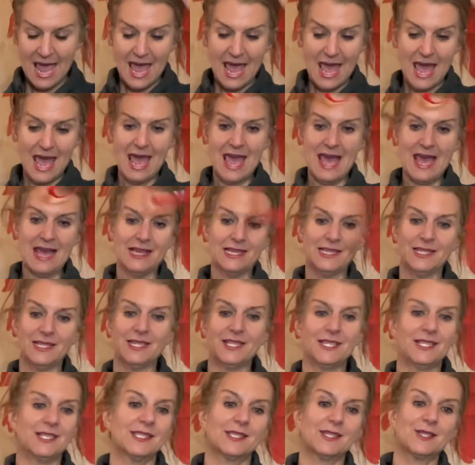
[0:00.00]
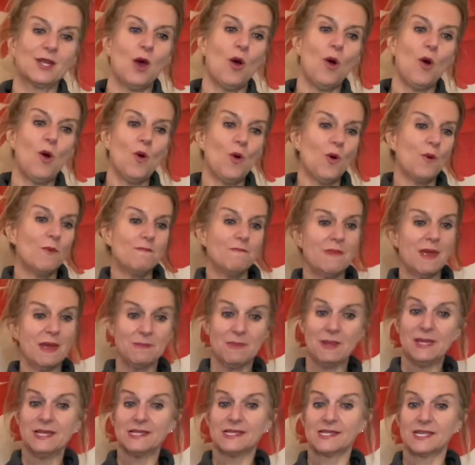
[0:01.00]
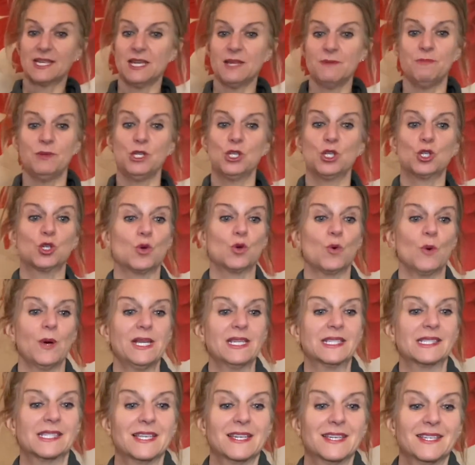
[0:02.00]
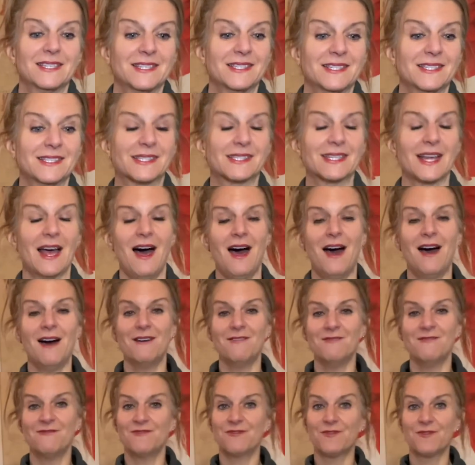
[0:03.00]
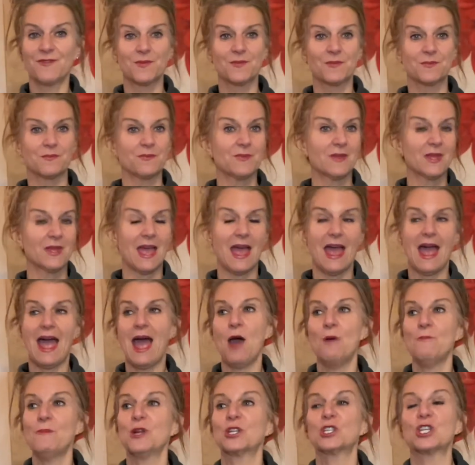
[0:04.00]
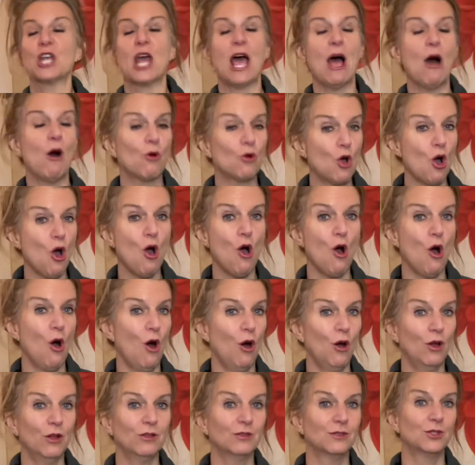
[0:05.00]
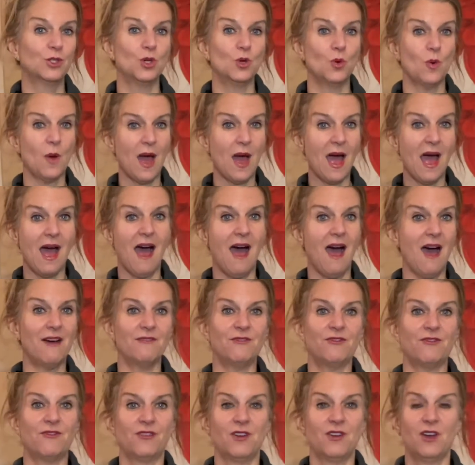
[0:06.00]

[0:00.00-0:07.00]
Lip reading: And so maybe it's going to be choices of how much alcohol you have,